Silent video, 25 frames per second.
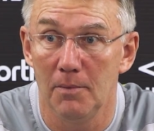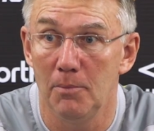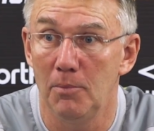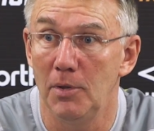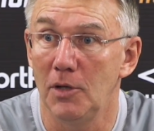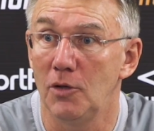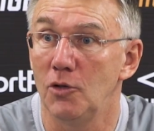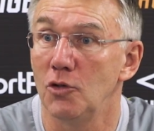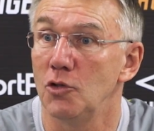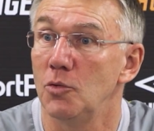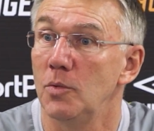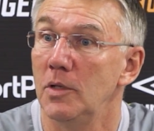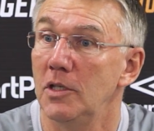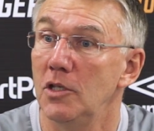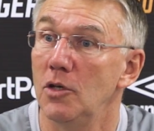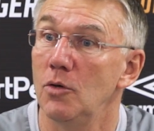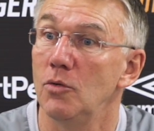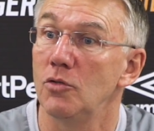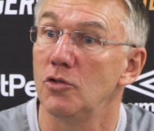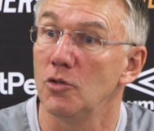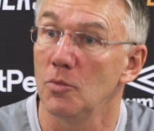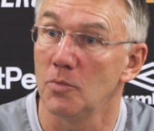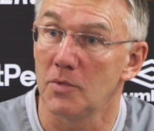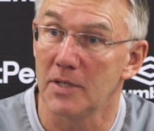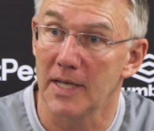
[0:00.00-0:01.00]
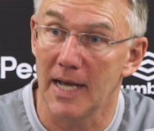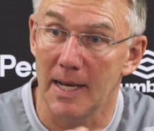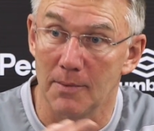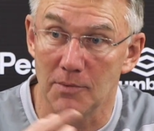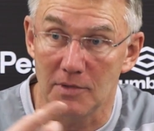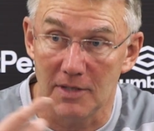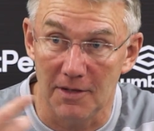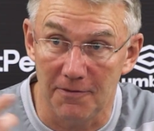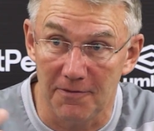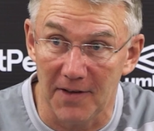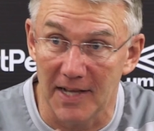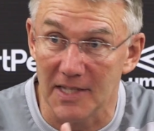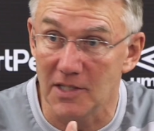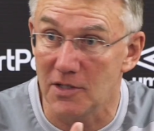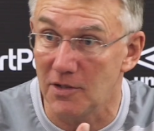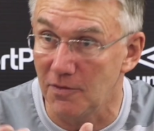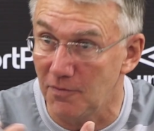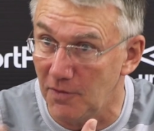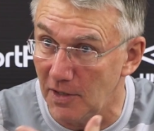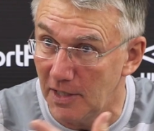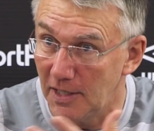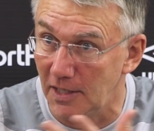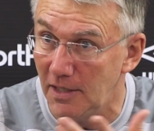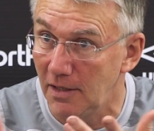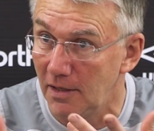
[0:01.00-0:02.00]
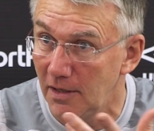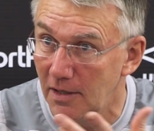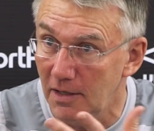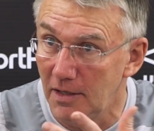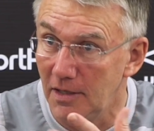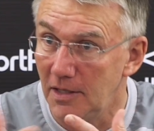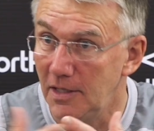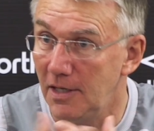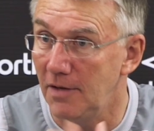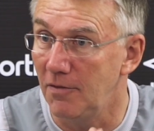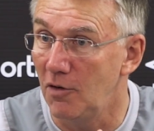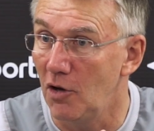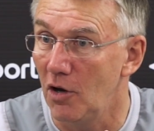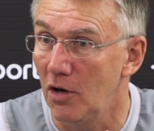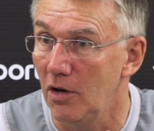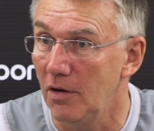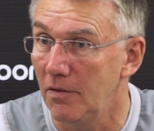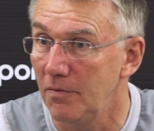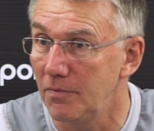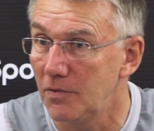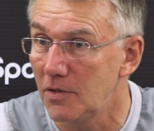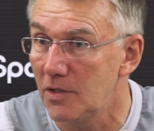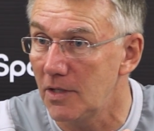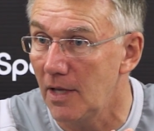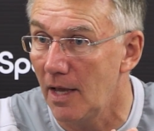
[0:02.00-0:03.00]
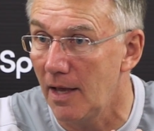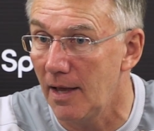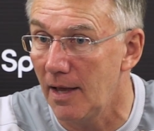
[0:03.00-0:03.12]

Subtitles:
because we knew sometimes defensively, you've got